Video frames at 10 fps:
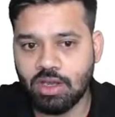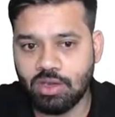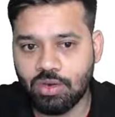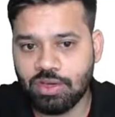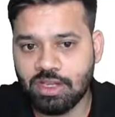
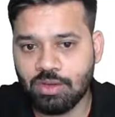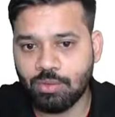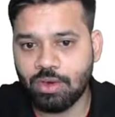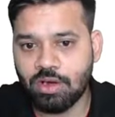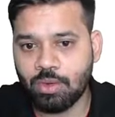Korean
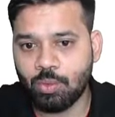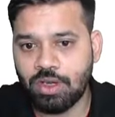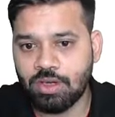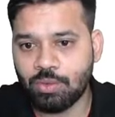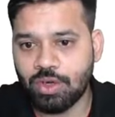War,
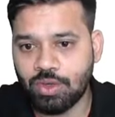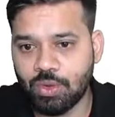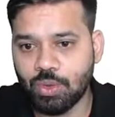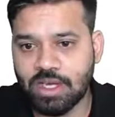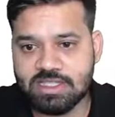World War
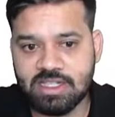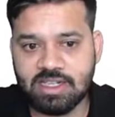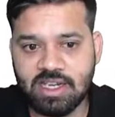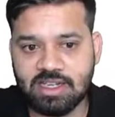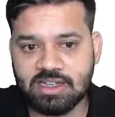II,
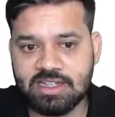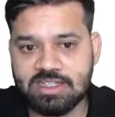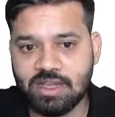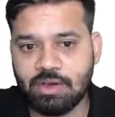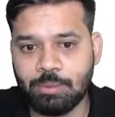etc. And this
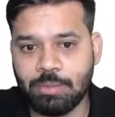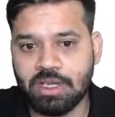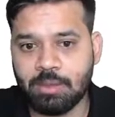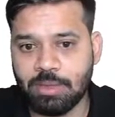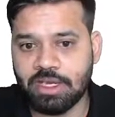
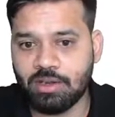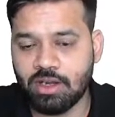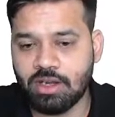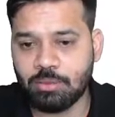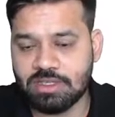development might
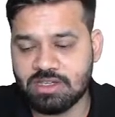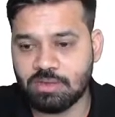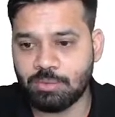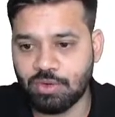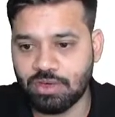not
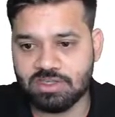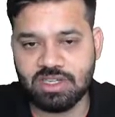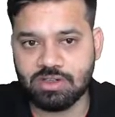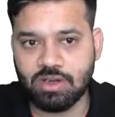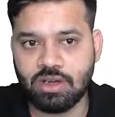represent progress
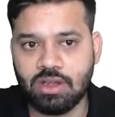at all.